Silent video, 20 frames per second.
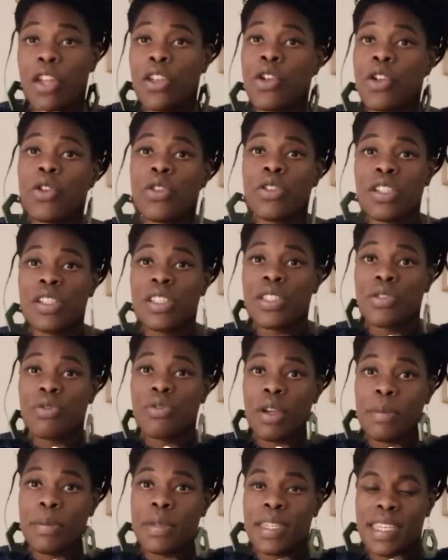A
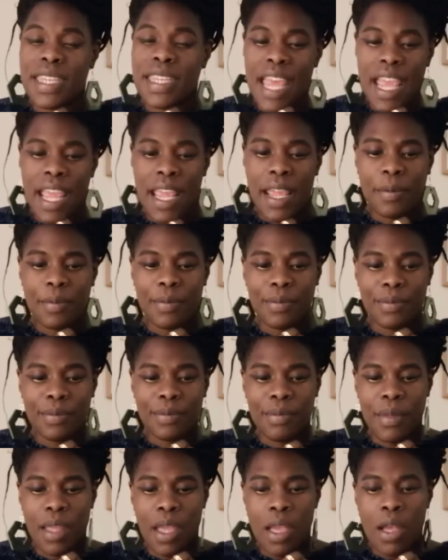nondescript day,
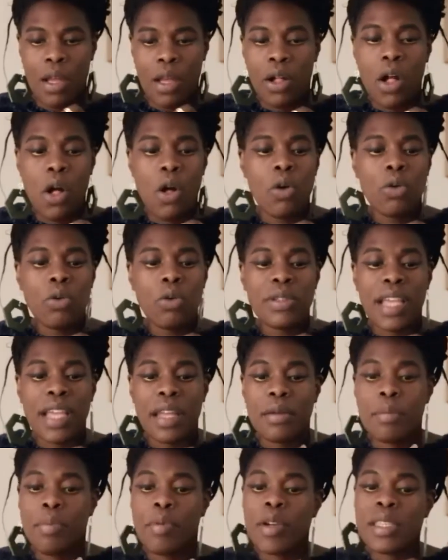cold
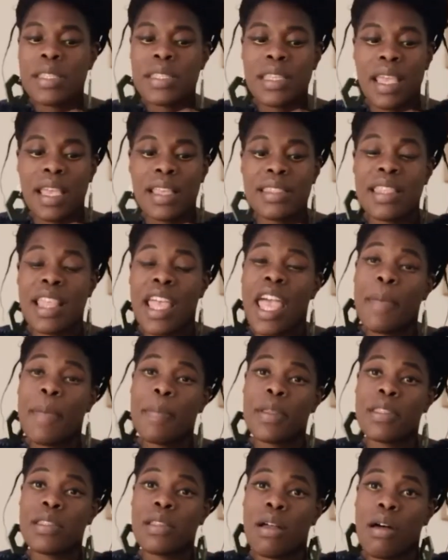and brisk as the
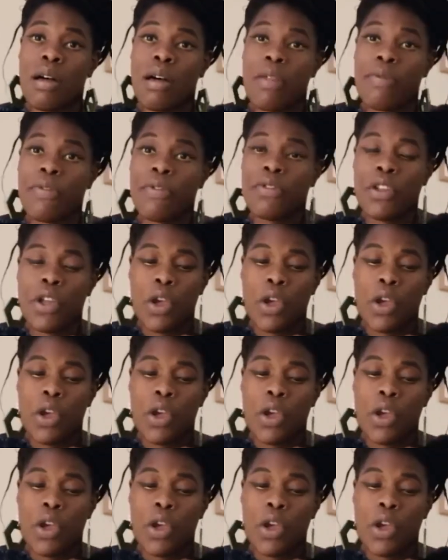epitaph